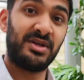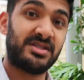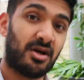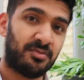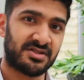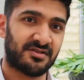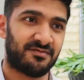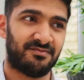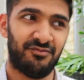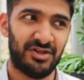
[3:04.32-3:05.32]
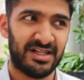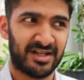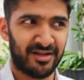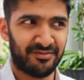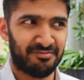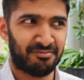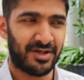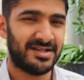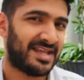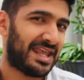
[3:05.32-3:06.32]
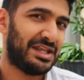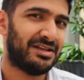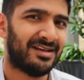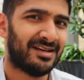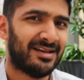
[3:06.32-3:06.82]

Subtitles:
examples of really kind of mundane